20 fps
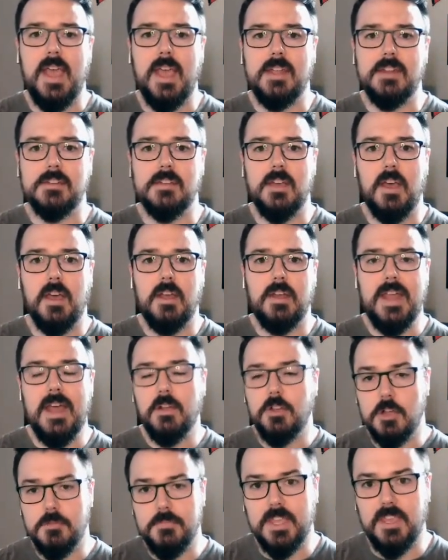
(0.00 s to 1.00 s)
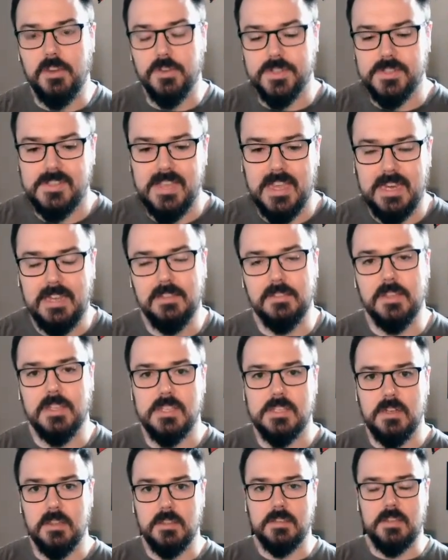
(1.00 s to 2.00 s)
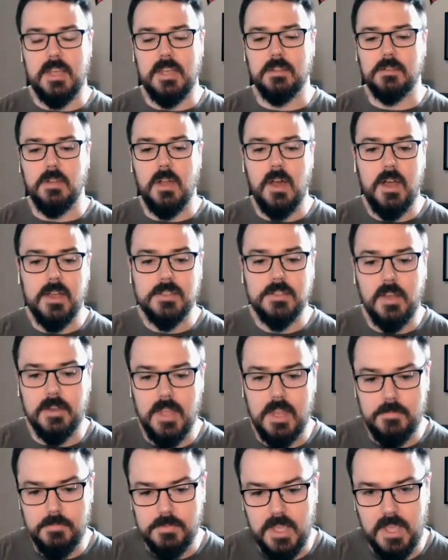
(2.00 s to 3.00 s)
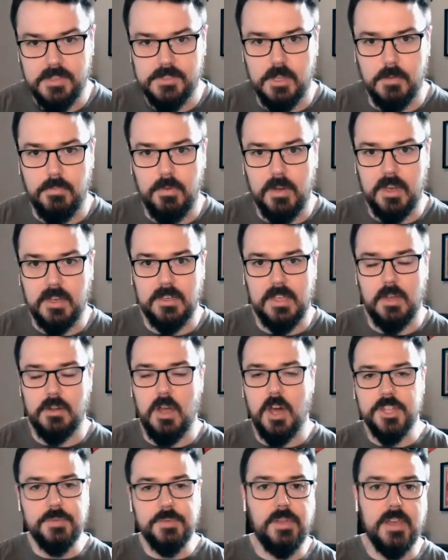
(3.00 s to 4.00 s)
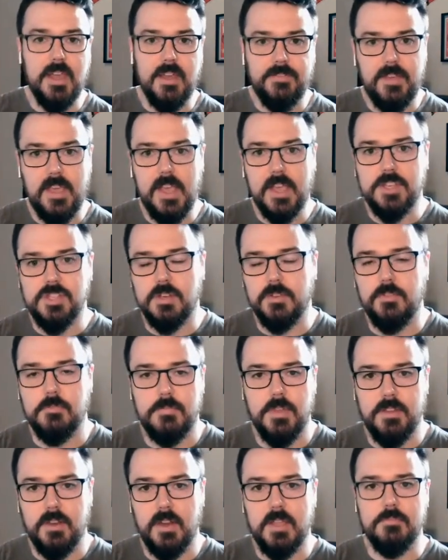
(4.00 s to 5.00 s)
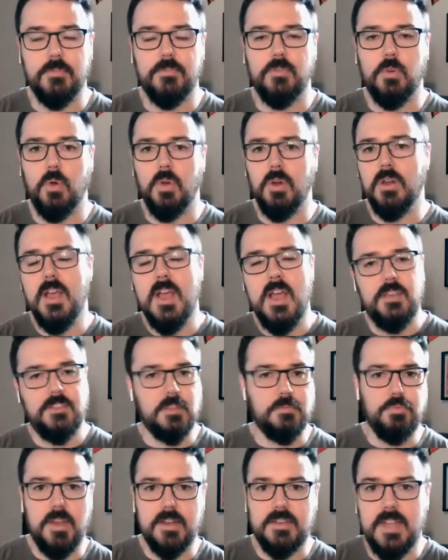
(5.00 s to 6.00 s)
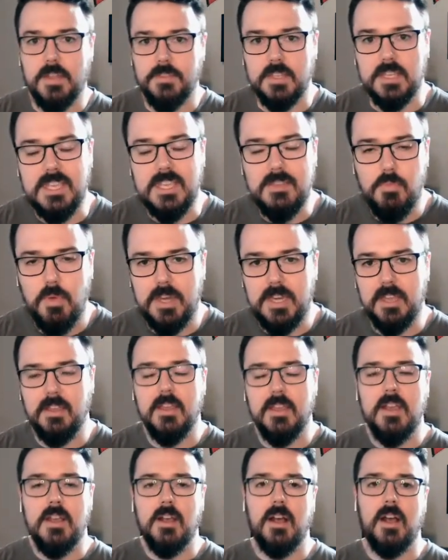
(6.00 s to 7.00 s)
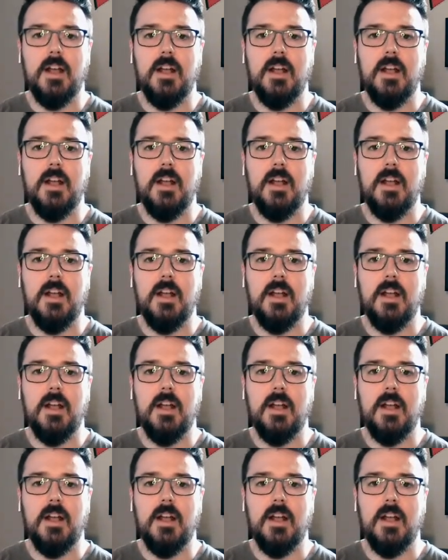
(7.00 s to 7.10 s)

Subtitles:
And now go make your second listen of the day, Locked On NBA's. They're breaking down all the playoff action from the night before. They'll break down the Heat winning